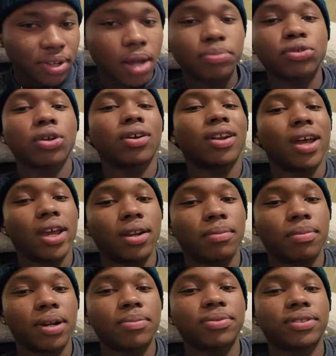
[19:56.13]
I'm still gonna
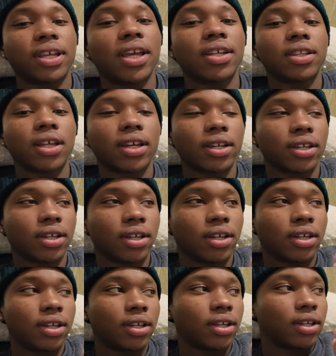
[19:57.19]
edit, but I'm saying, like,
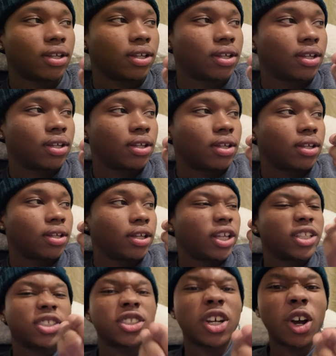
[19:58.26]

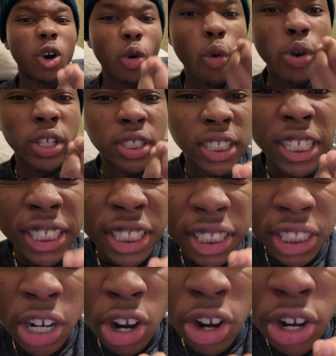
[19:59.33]
it's not always
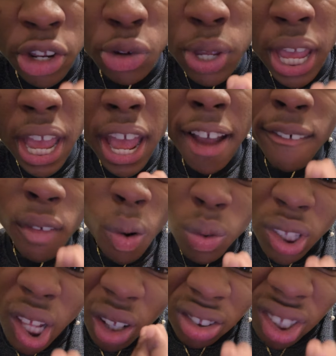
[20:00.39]
necessary. You can't have one
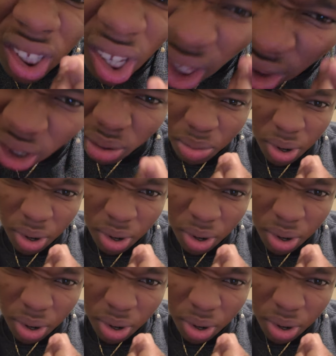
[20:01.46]
without the other,